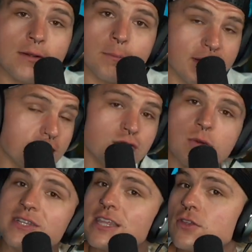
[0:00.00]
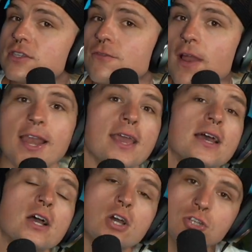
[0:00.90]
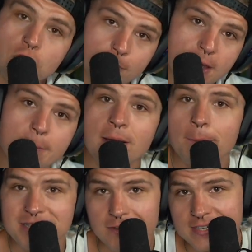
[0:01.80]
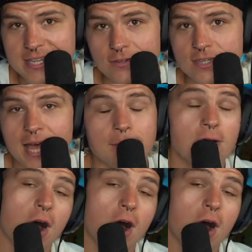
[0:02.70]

Monday, Tuesday, Wednesday, Thursday, Friday, 2 p.m. Pacific Standard Time.